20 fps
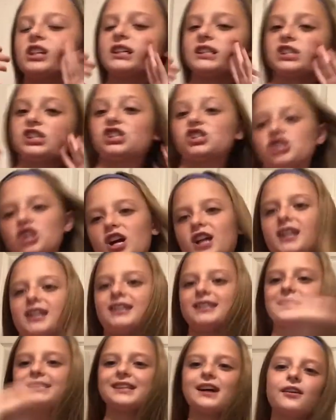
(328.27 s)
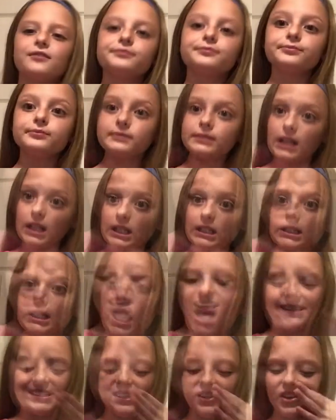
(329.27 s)
get started. So,
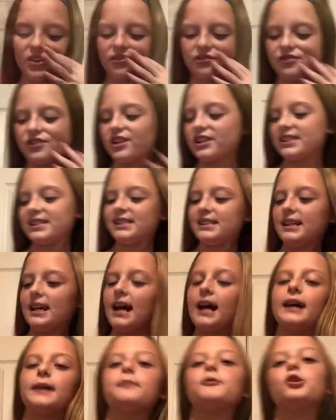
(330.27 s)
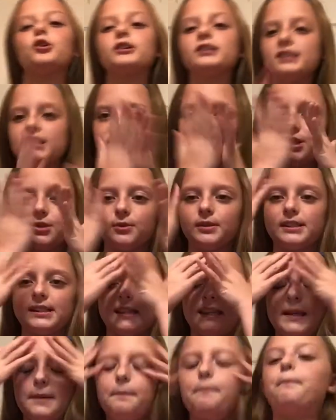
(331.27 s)
okay. So the first thing I'm going to do is
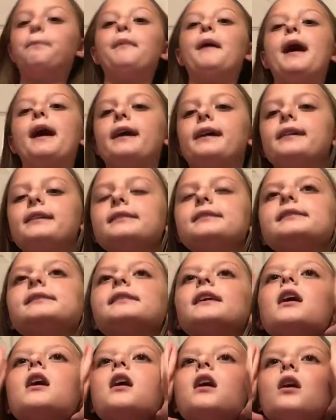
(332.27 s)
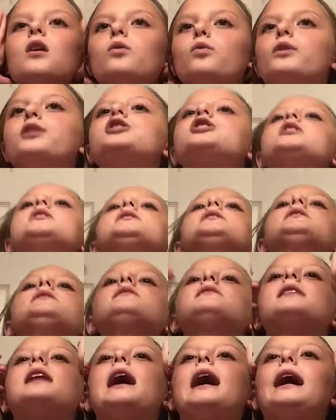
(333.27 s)
the base, which isn't
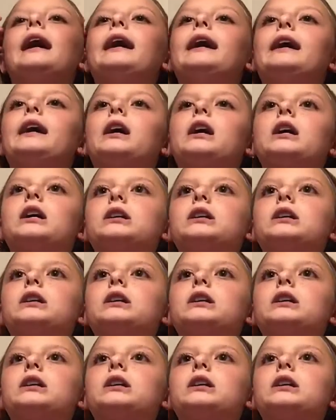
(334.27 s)
like,